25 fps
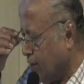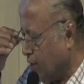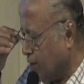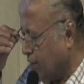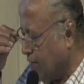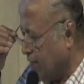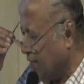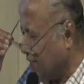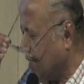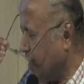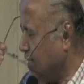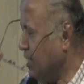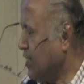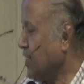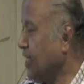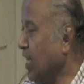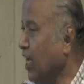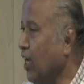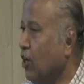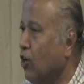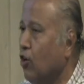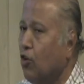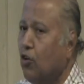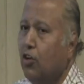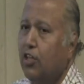TC is
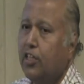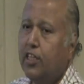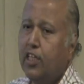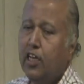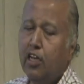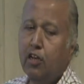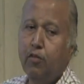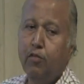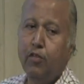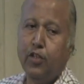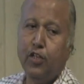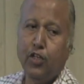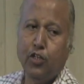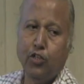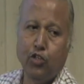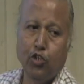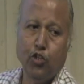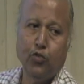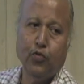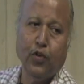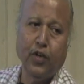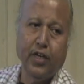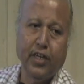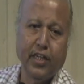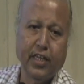trichloroethylene, which is used
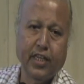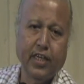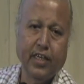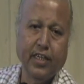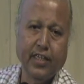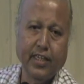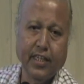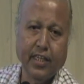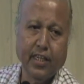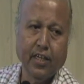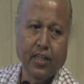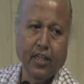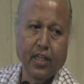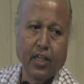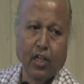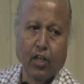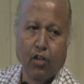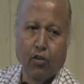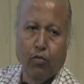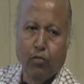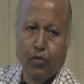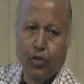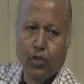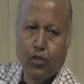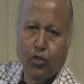for degreasing,
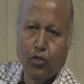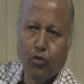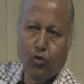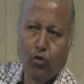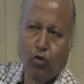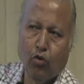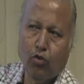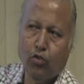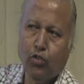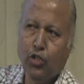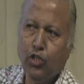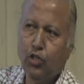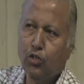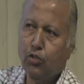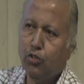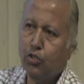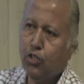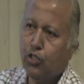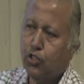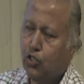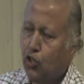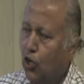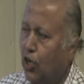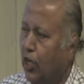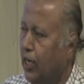which goes into the
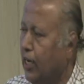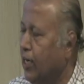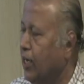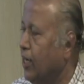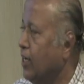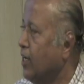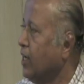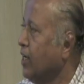soil,